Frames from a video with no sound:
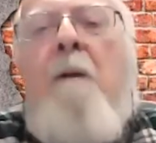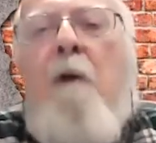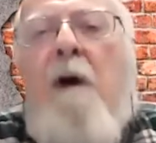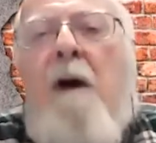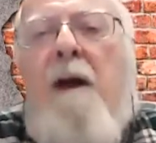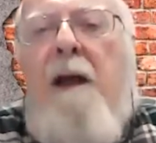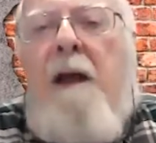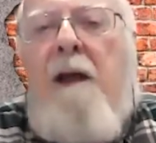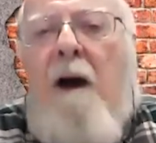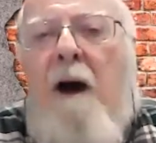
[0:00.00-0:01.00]
we're going to
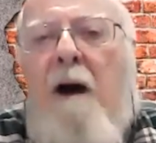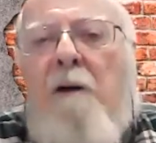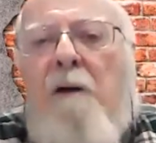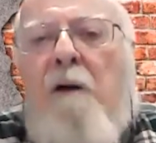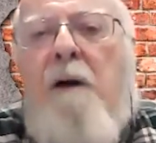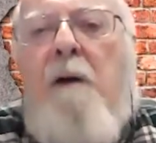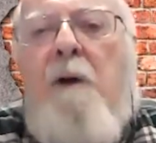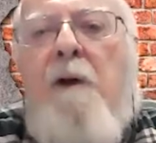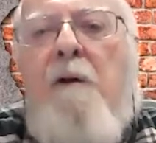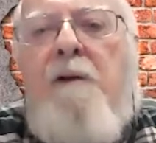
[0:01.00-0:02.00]
take a hard look at
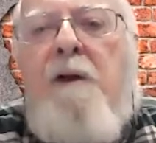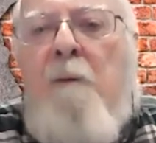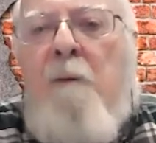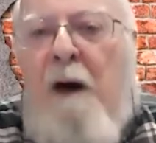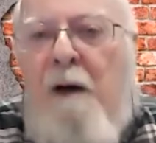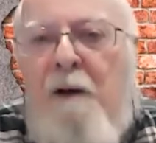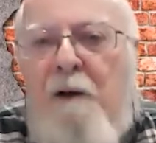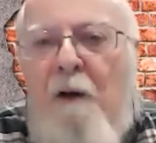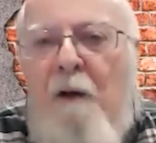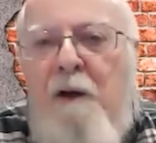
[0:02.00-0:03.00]
reducing
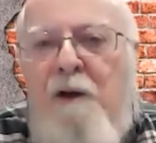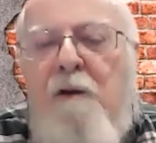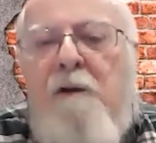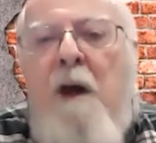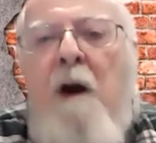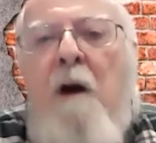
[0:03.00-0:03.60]
regulatory issues.